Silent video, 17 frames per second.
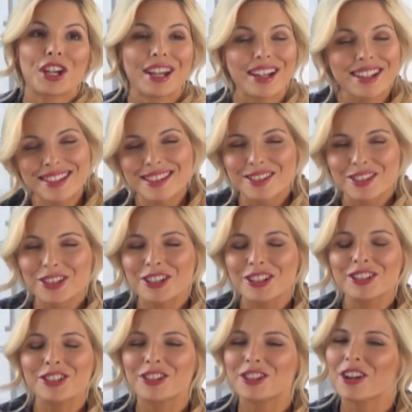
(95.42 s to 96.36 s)
chances
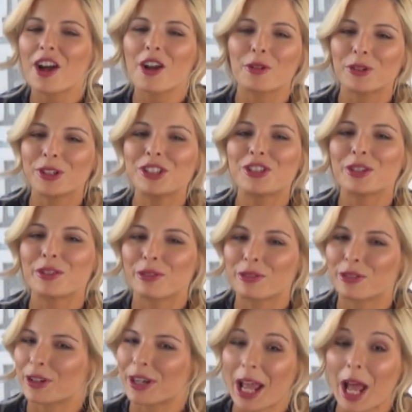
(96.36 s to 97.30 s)
good you're not reaching
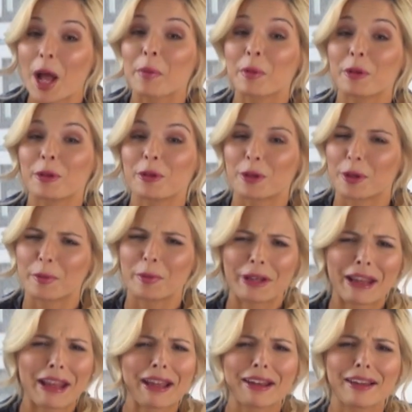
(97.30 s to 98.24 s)
for an apple or a
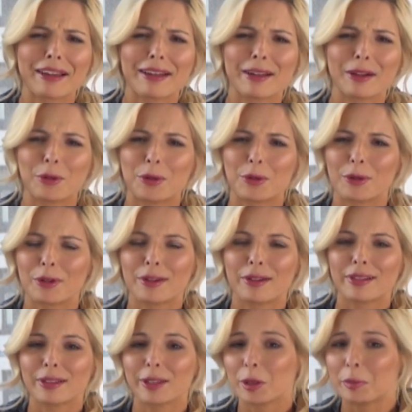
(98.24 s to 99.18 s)
banana or
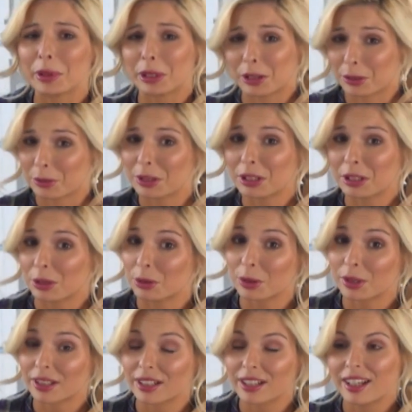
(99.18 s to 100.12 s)
a little bit of Greek
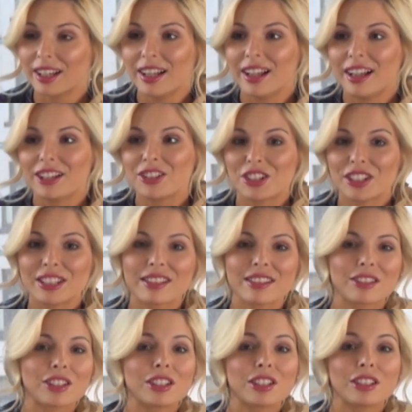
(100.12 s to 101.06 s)
yogurt.
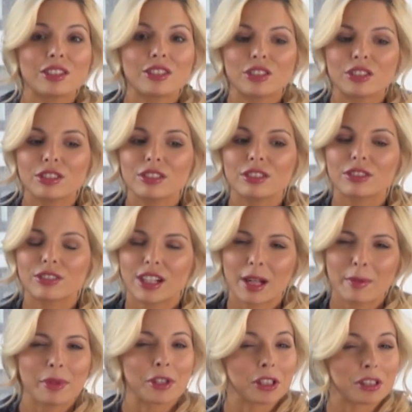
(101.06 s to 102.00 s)
Chances good you're
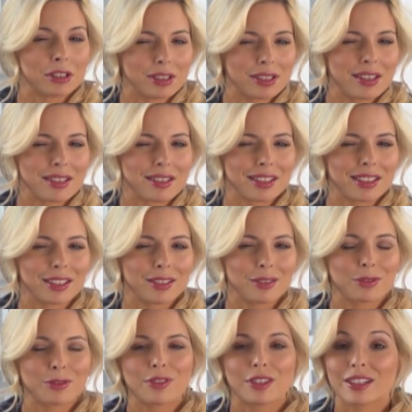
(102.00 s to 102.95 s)
grabbing the good
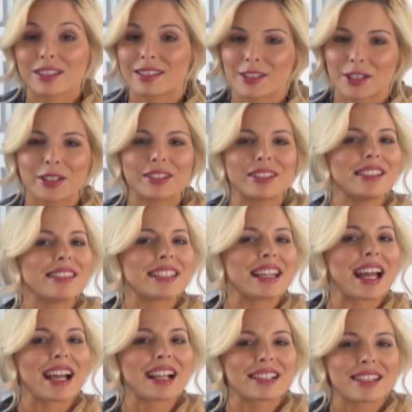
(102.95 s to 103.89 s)
stuff, the salty
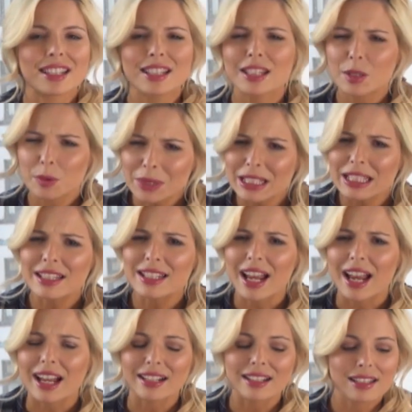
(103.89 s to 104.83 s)
snacks, the sweet
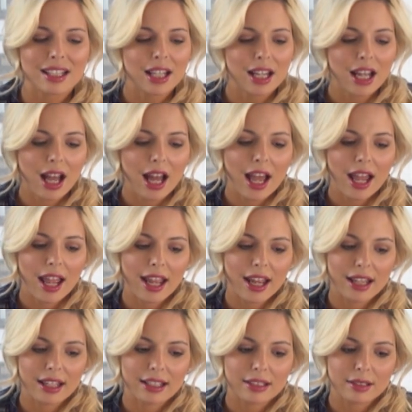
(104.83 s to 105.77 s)
snacks,
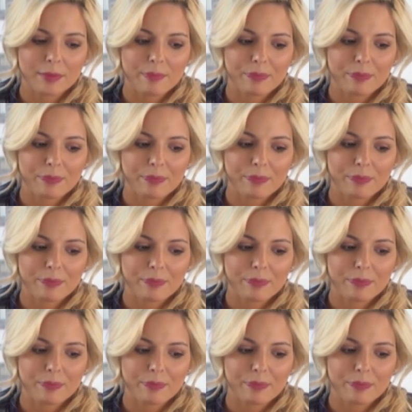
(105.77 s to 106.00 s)
and